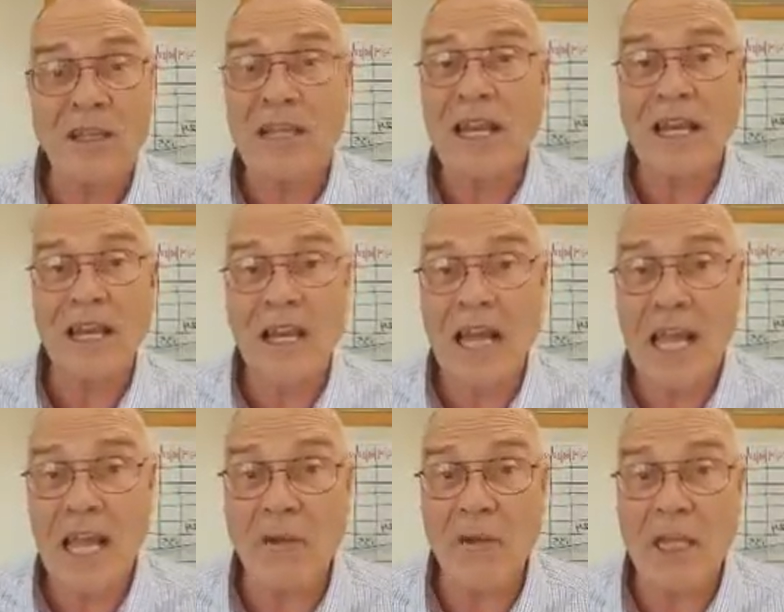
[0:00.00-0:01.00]
They got a lot
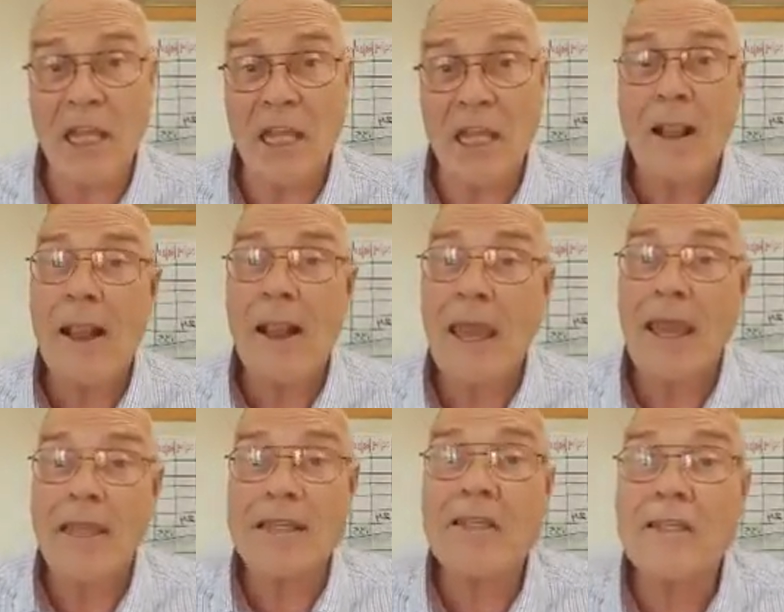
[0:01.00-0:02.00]
of equity.
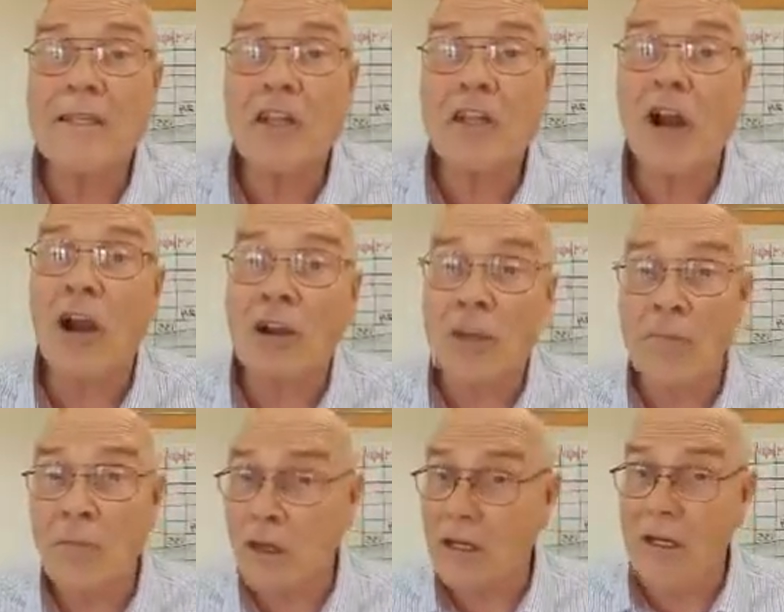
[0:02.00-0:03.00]
Hey, this is a
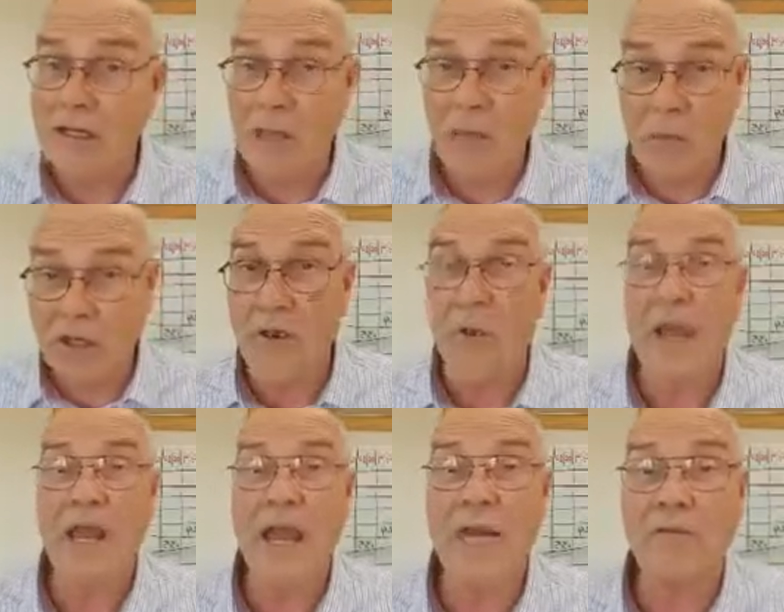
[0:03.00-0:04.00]
target market that we're
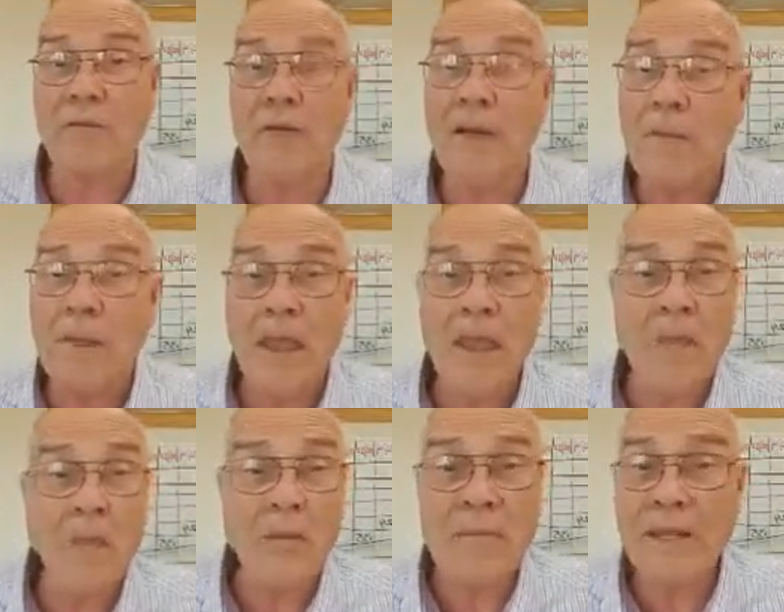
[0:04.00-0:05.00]
going after,
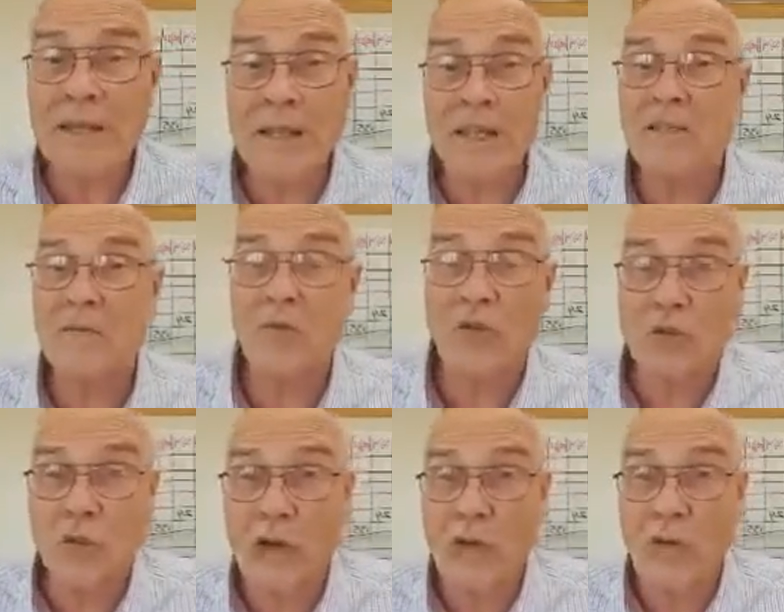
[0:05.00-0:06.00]
and we've been getting some
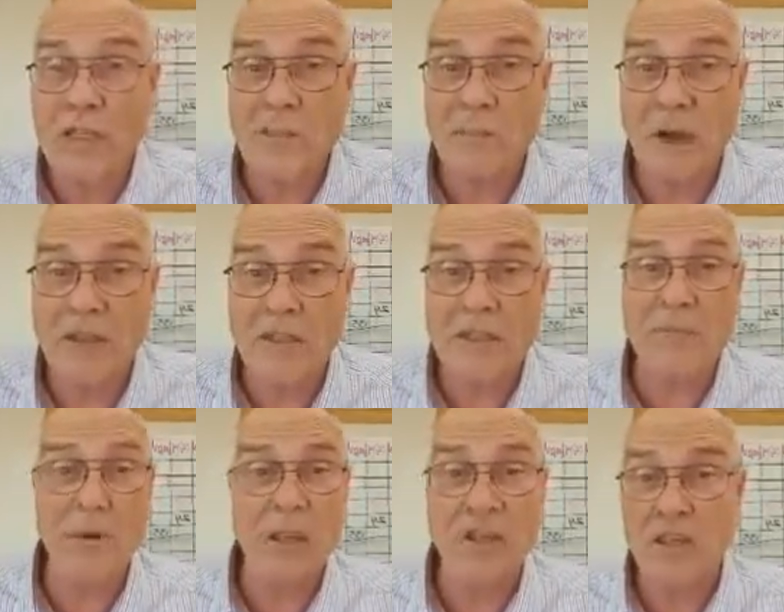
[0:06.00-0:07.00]
great responses
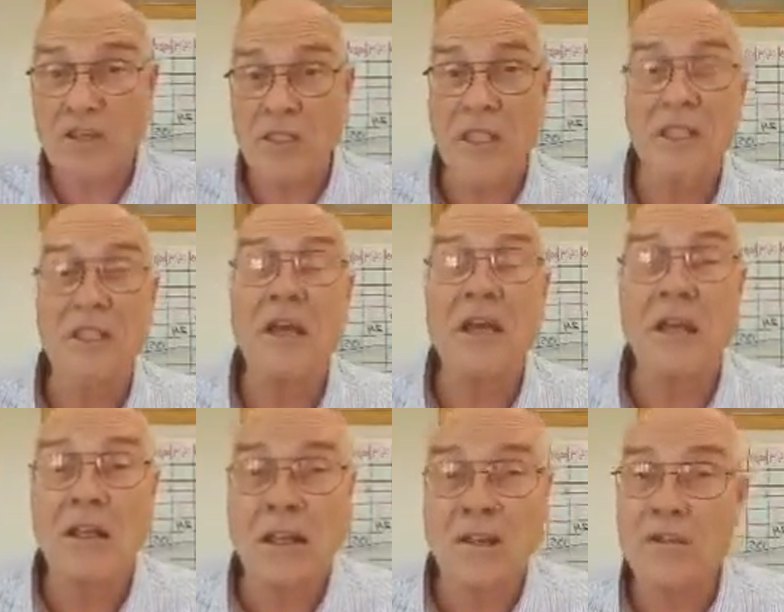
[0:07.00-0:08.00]
by using
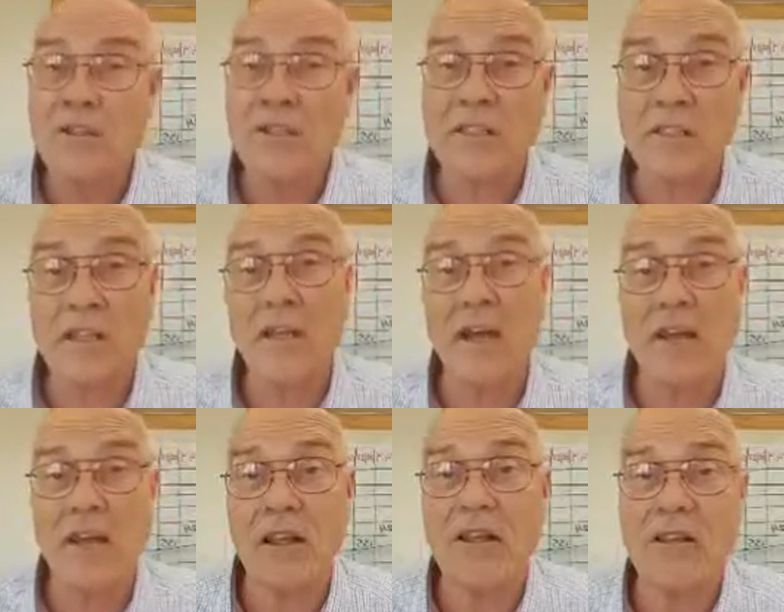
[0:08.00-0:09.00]
letters and sending
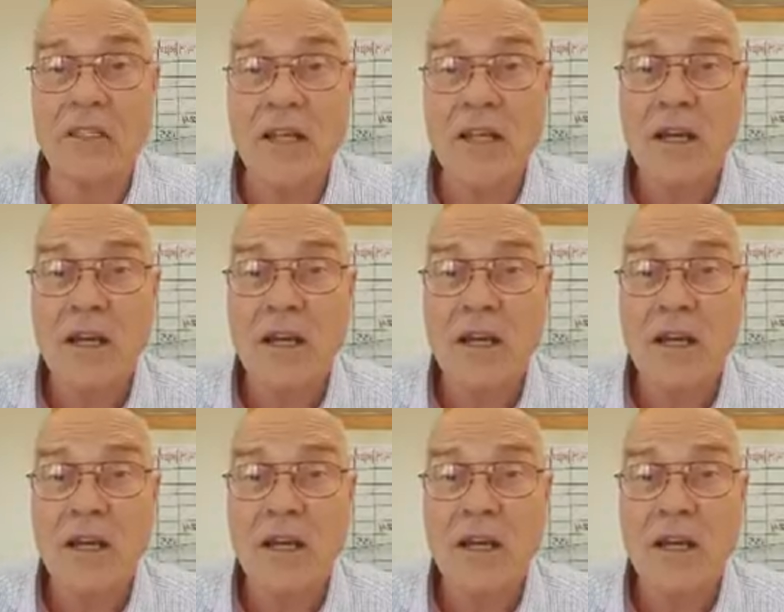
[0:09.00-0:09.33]
out letters.